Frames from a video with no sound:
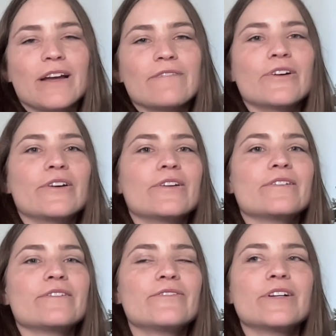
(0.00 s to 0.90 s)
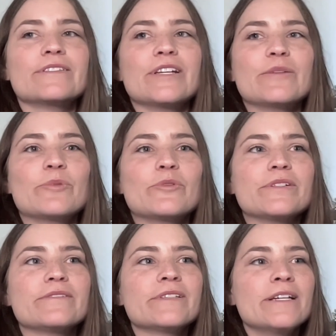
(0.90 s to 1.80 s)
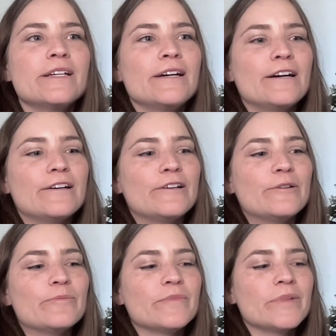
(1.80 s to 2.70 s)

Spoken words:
I've heard, for example, is um,